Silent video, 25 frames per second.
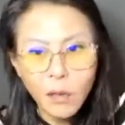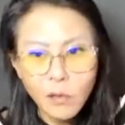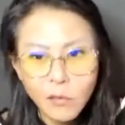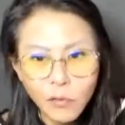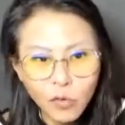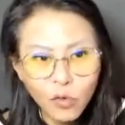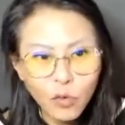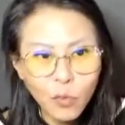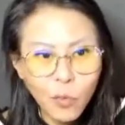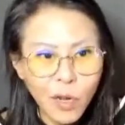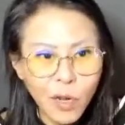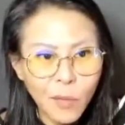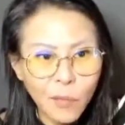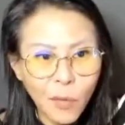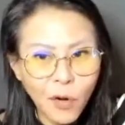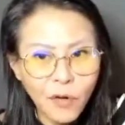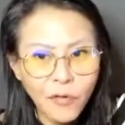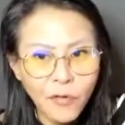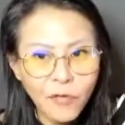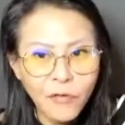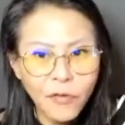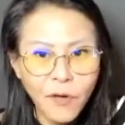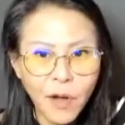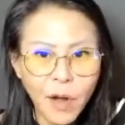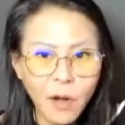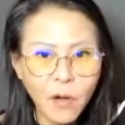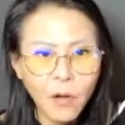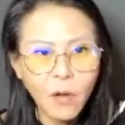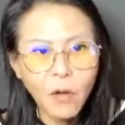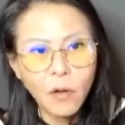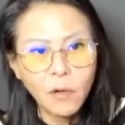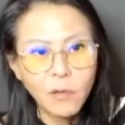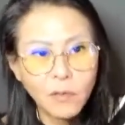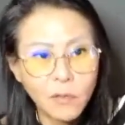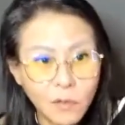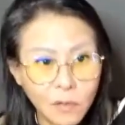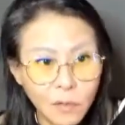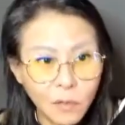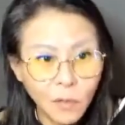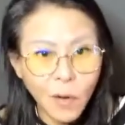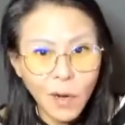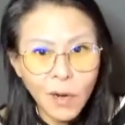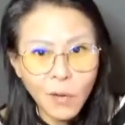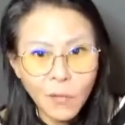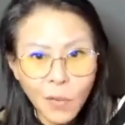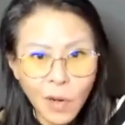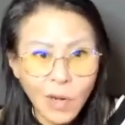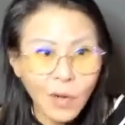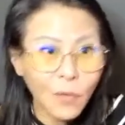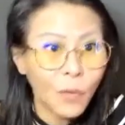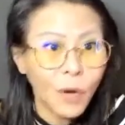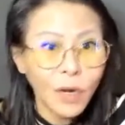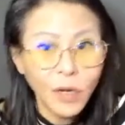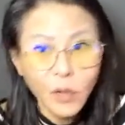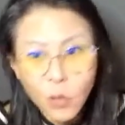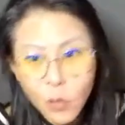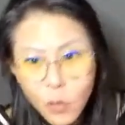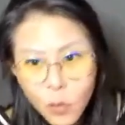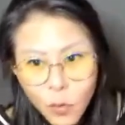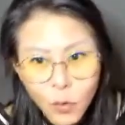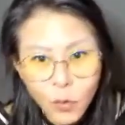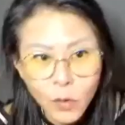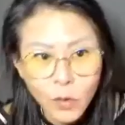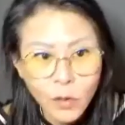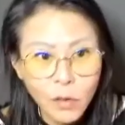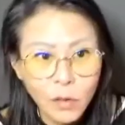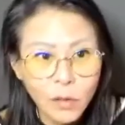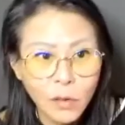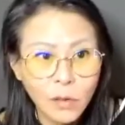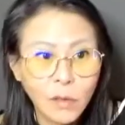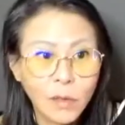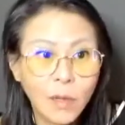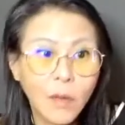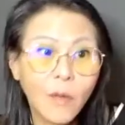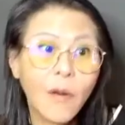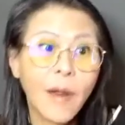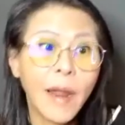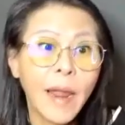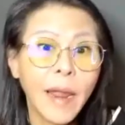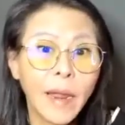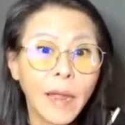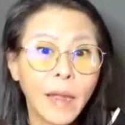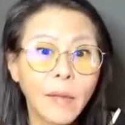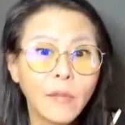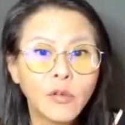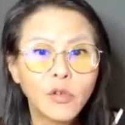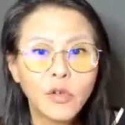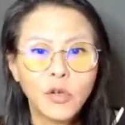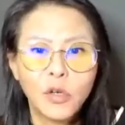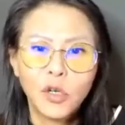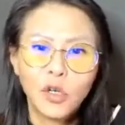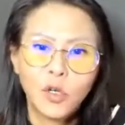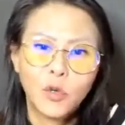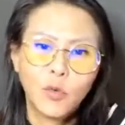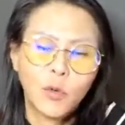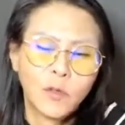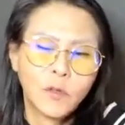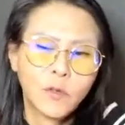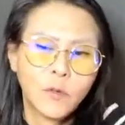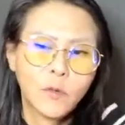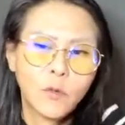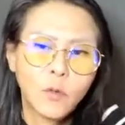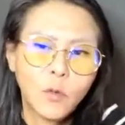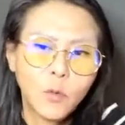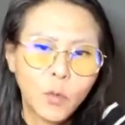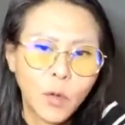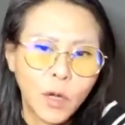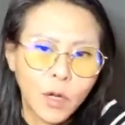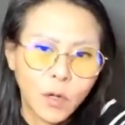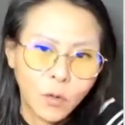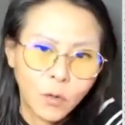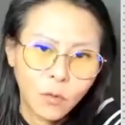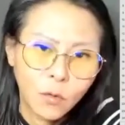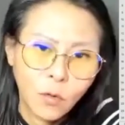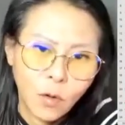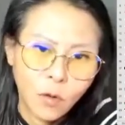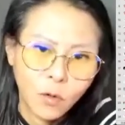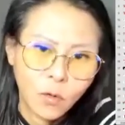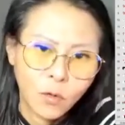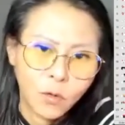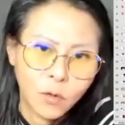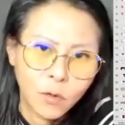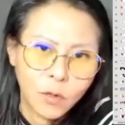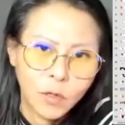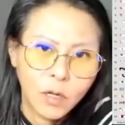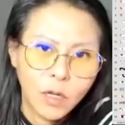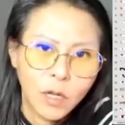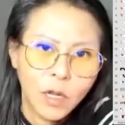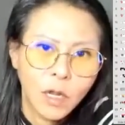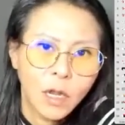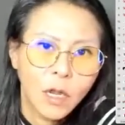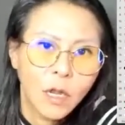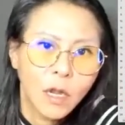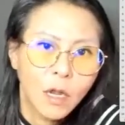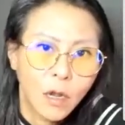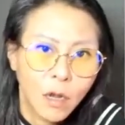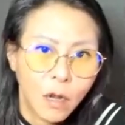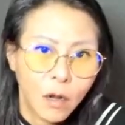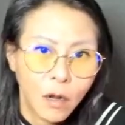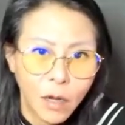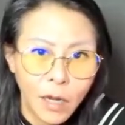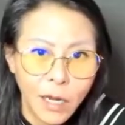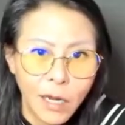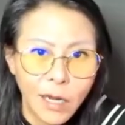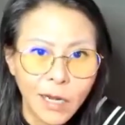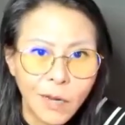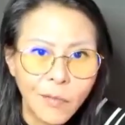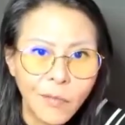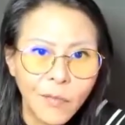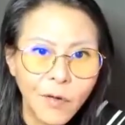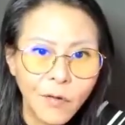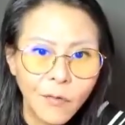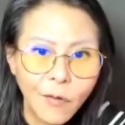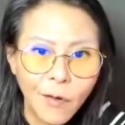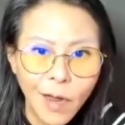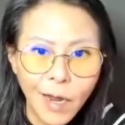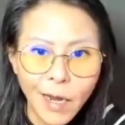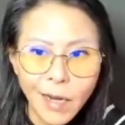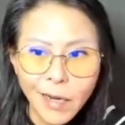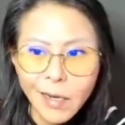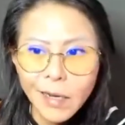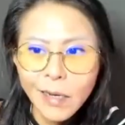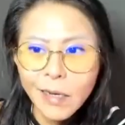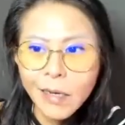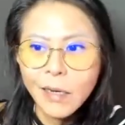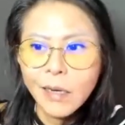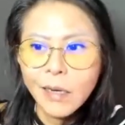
too many boyfriend? Or what no good, correct? I'm sure she wants to know what not good. Okay, number one.